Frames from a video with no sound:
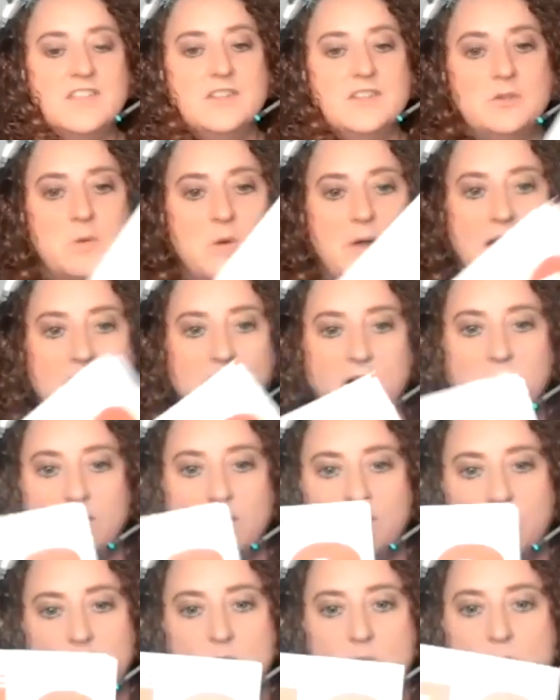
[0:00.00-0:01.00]
The
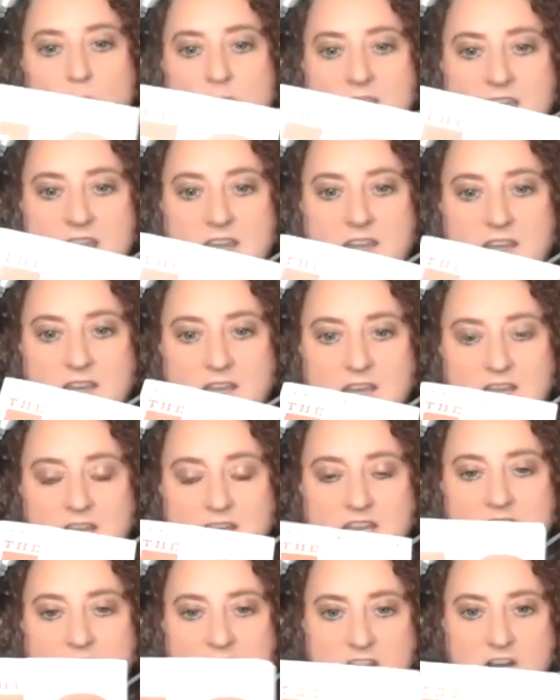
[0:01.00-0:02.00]
12-Week
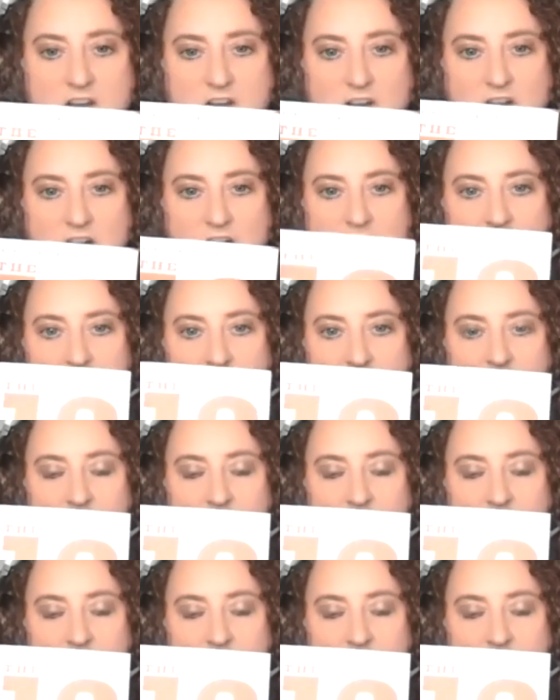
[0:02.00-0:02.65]
Year,